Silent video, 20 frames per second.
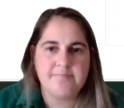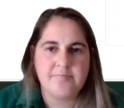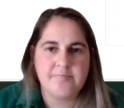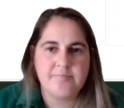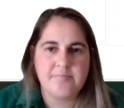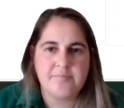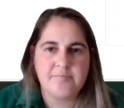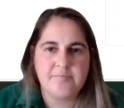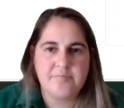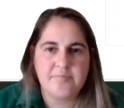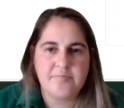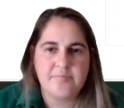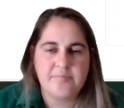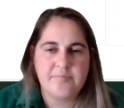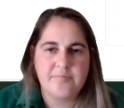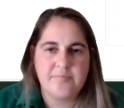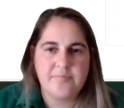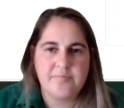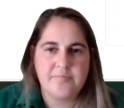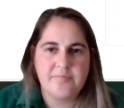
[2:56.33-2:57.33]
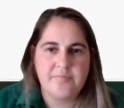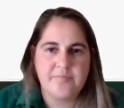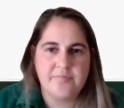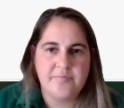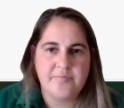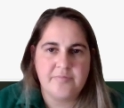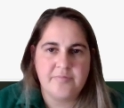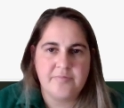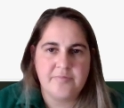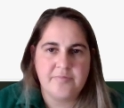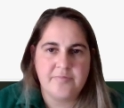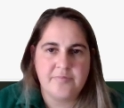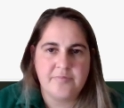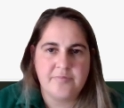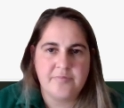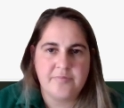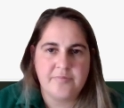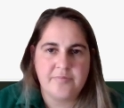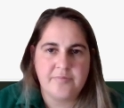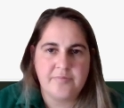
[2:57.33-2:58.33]

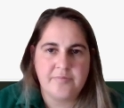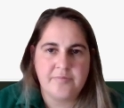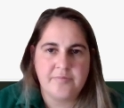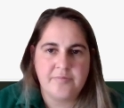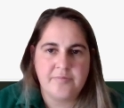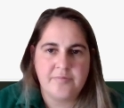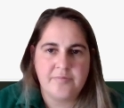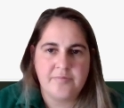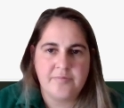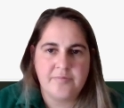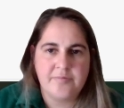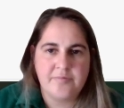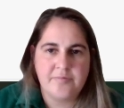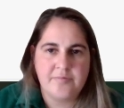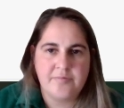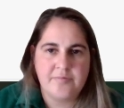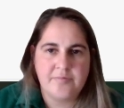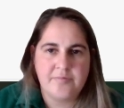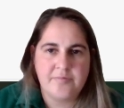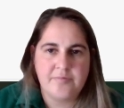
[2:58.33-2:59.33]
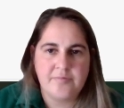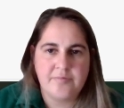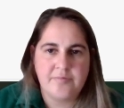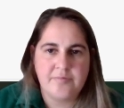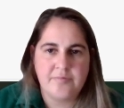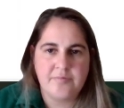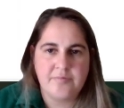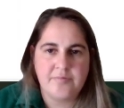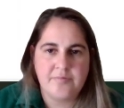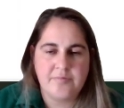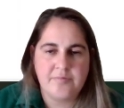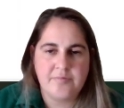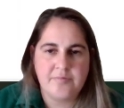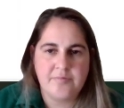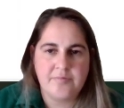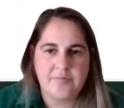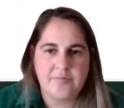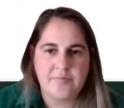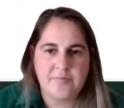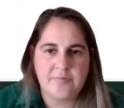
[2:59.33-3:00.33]

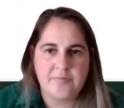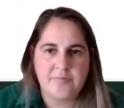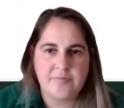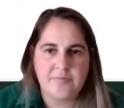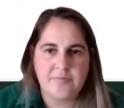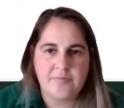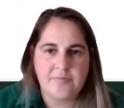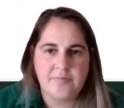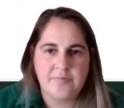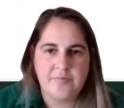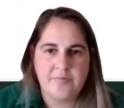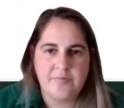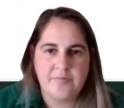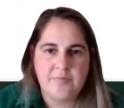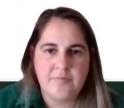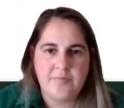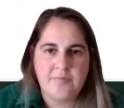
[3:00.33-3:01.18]
[no speech]